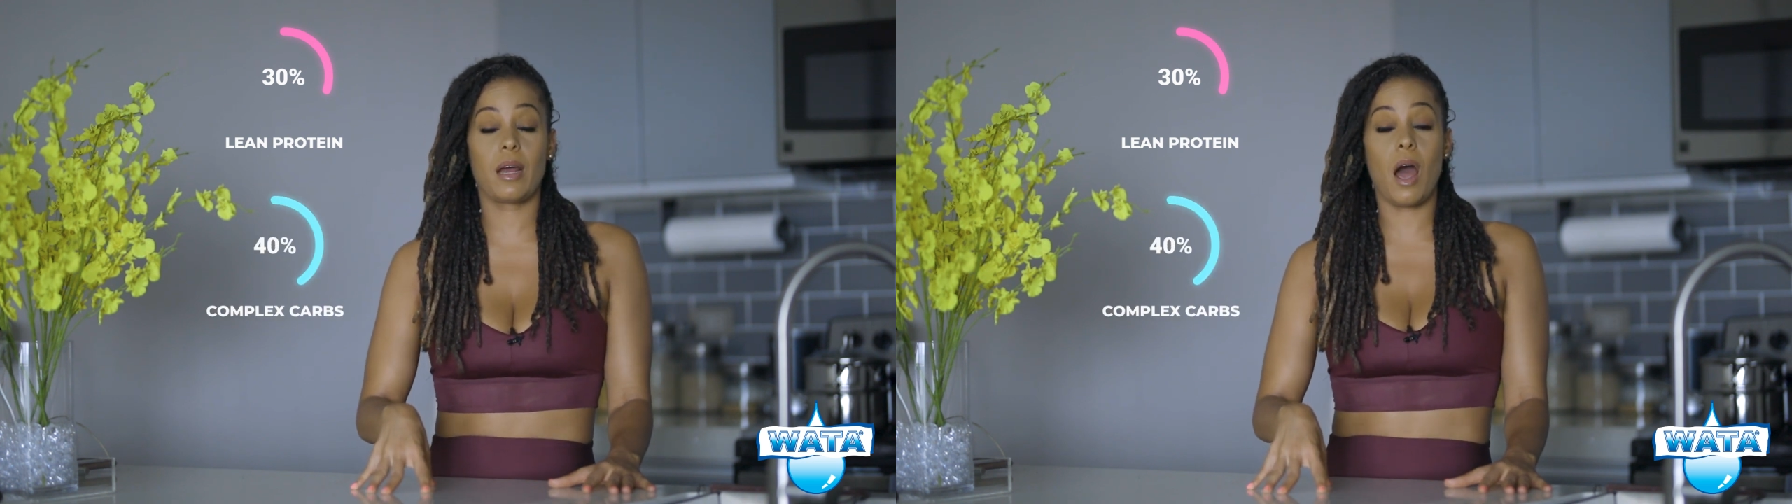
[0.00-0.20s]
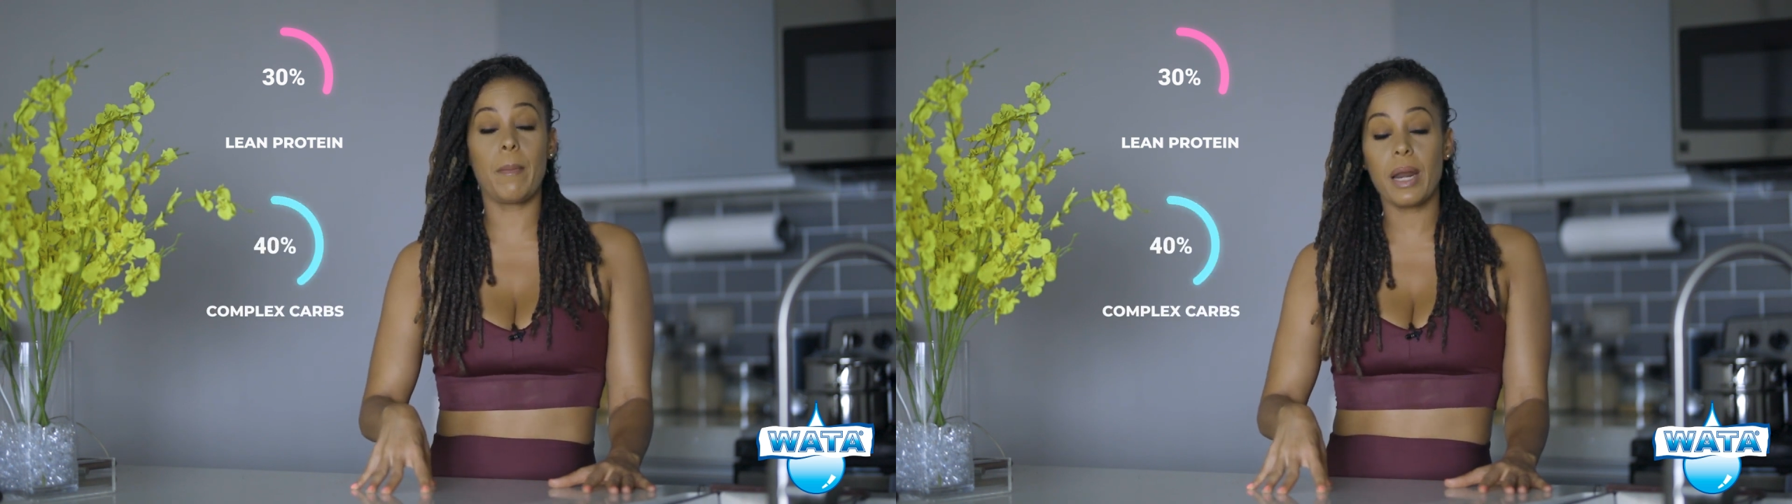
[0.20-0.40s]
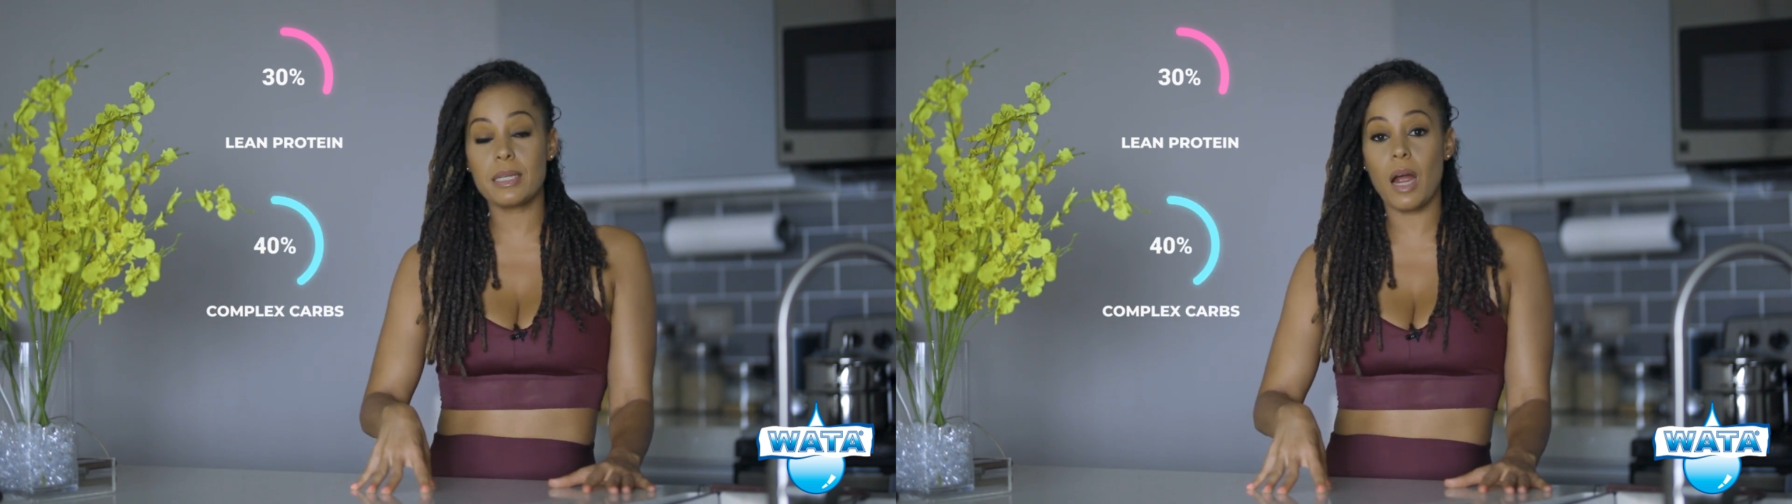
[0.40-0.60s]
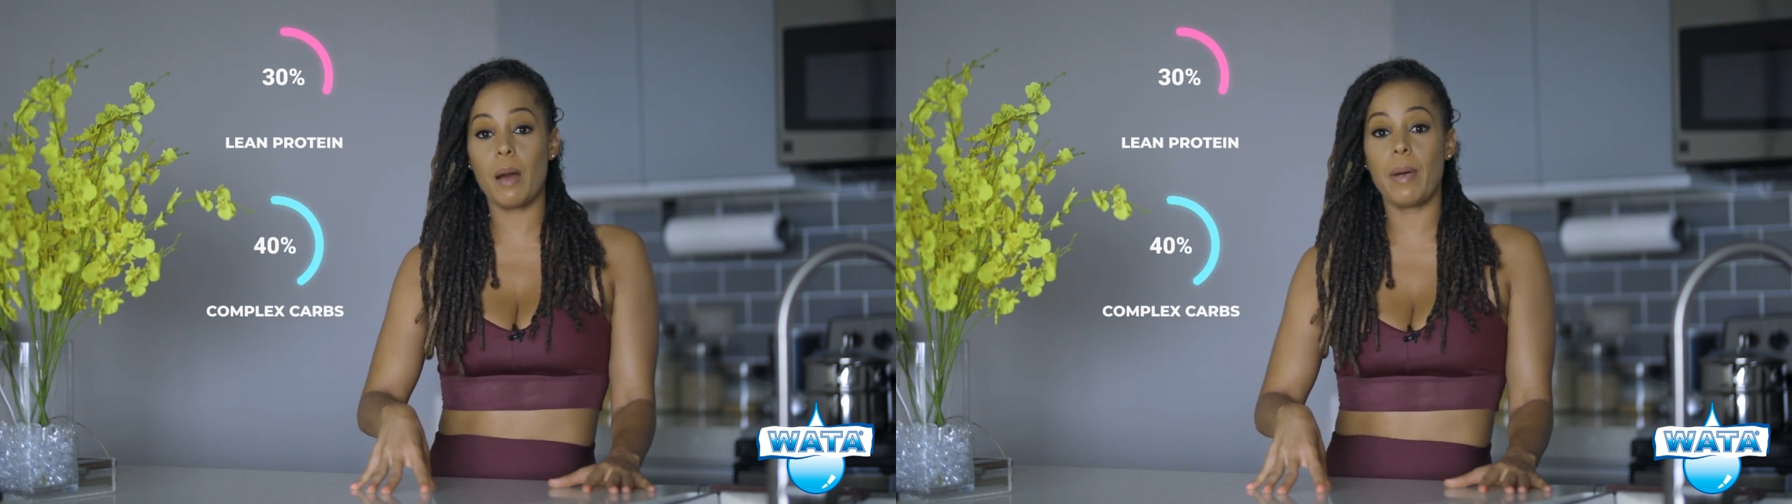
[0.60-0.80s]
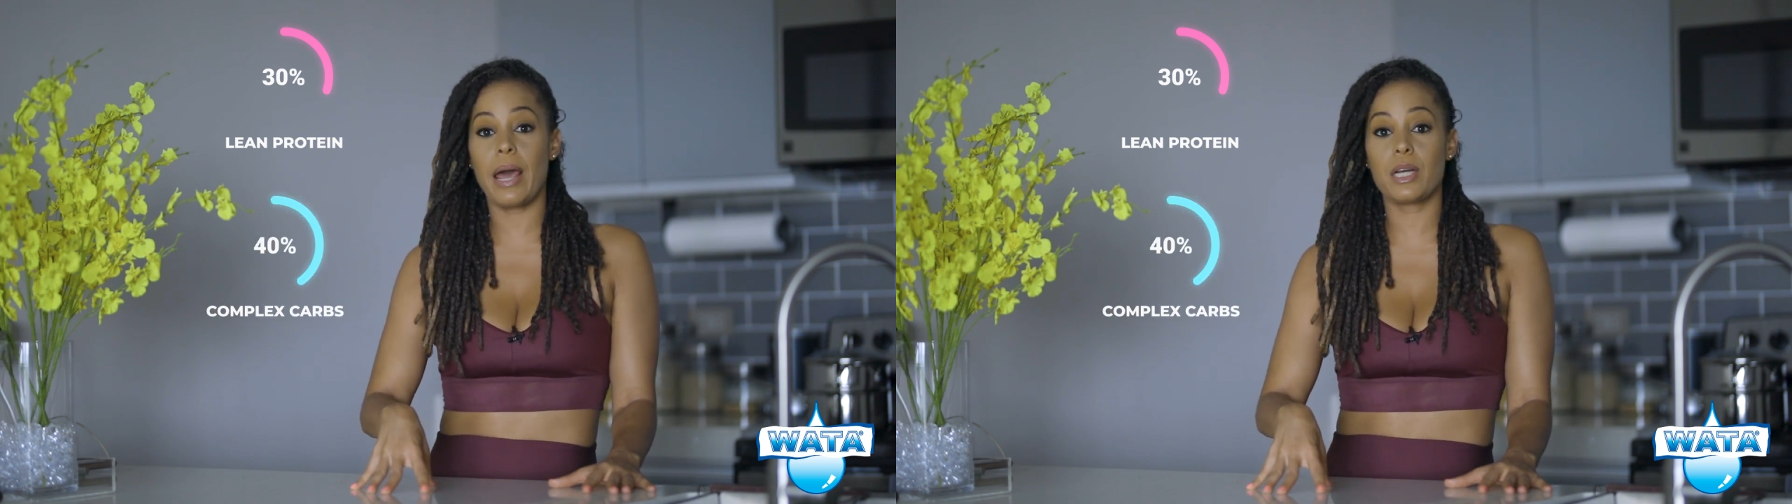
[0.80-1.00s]
and complex
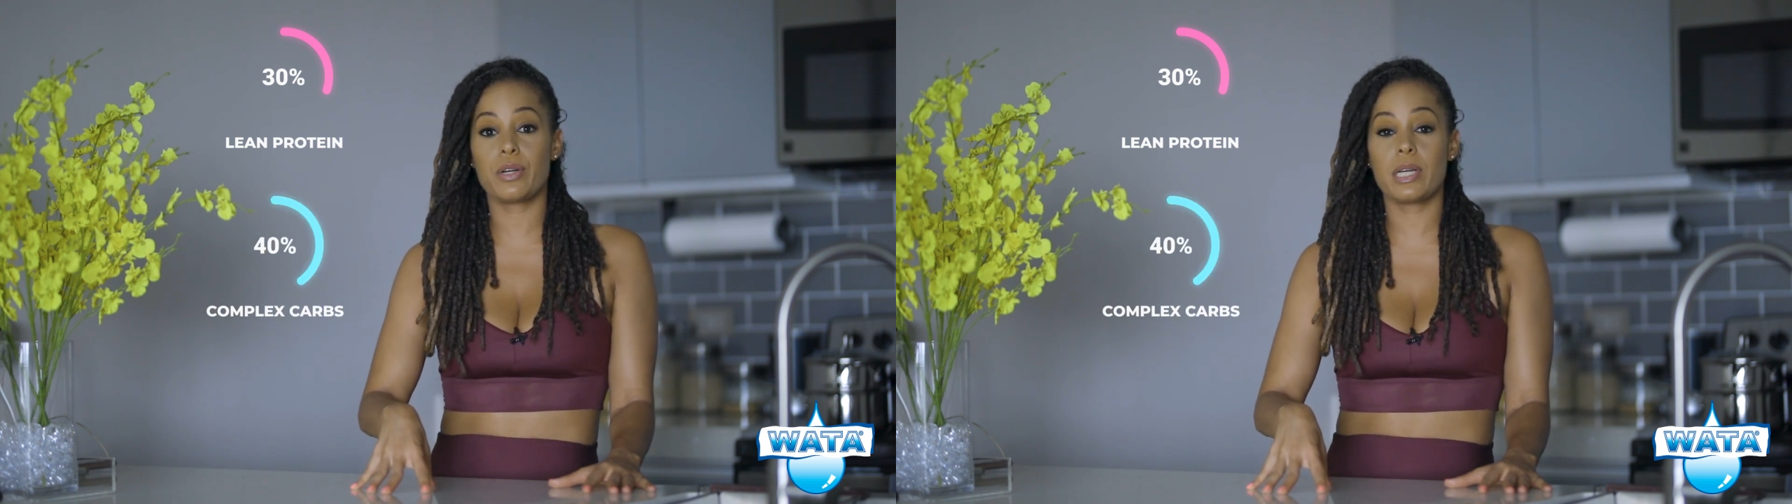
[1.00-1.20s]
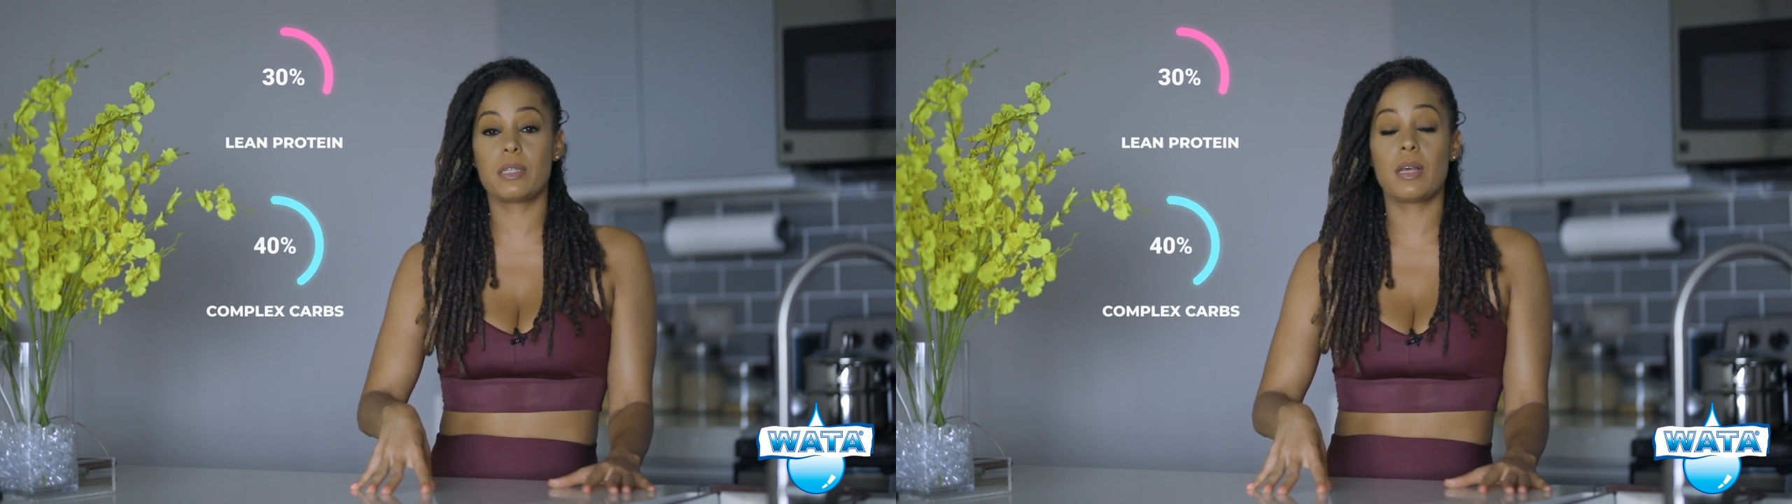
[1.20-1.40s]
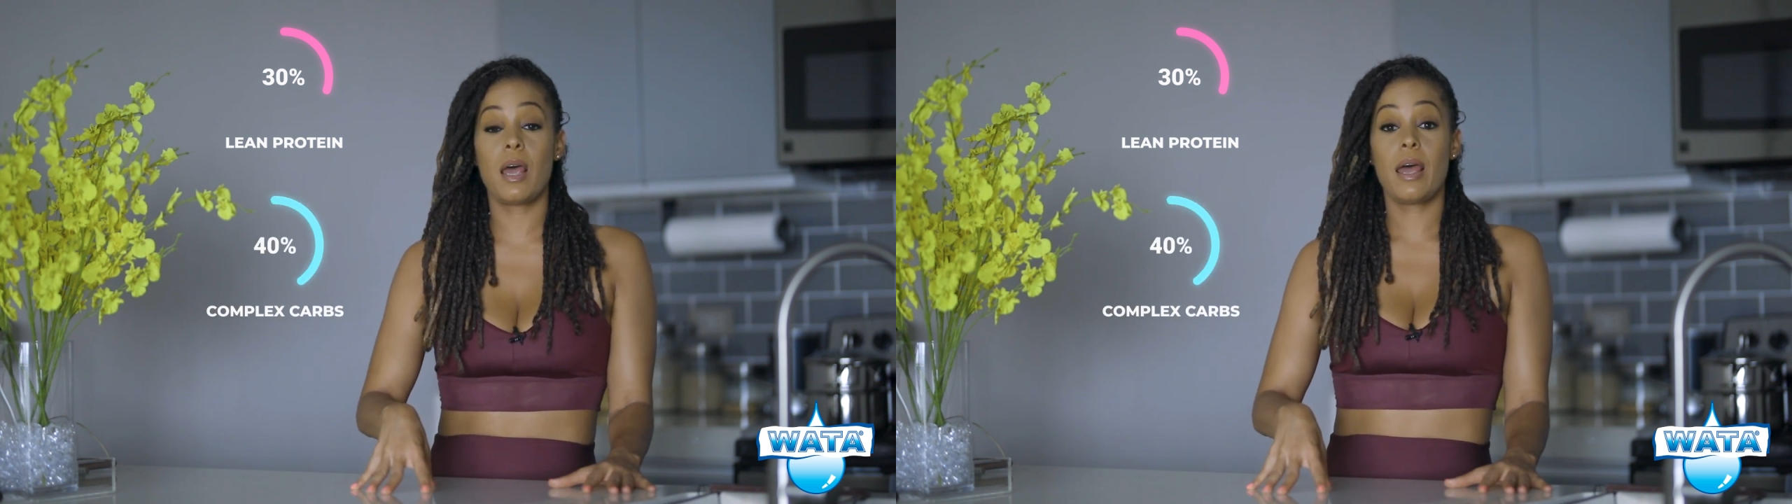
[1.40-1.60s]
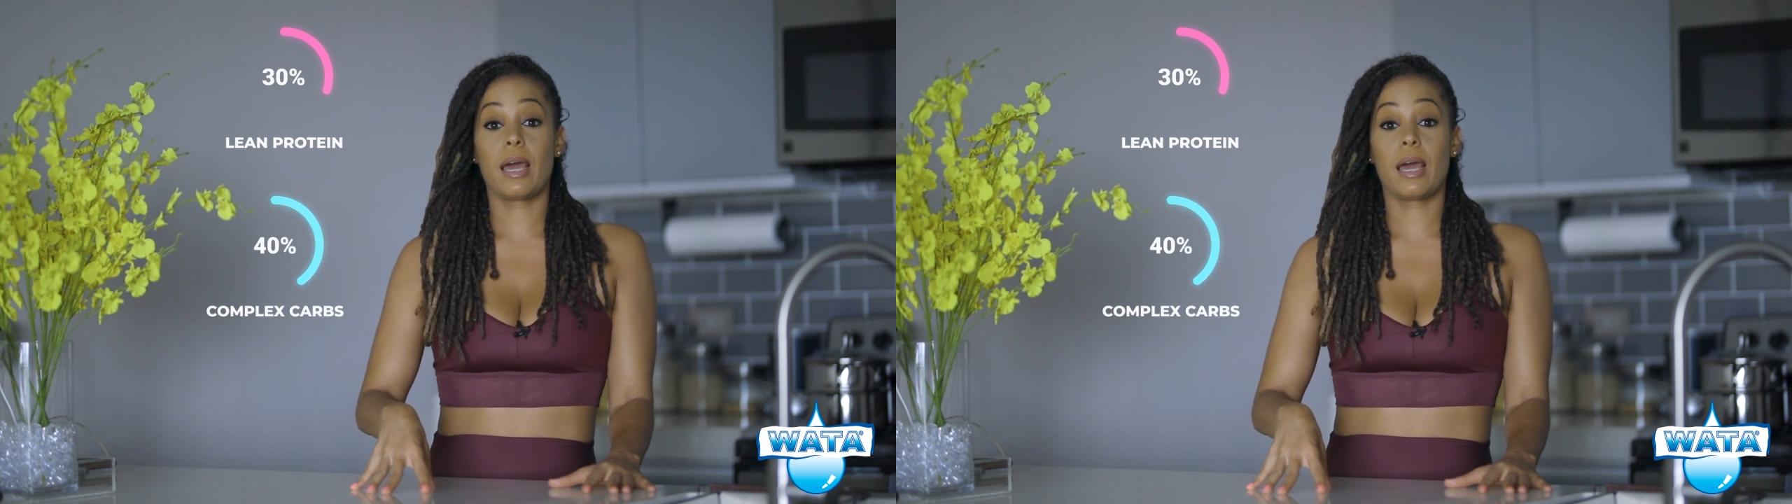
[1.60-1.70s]
carbohydrates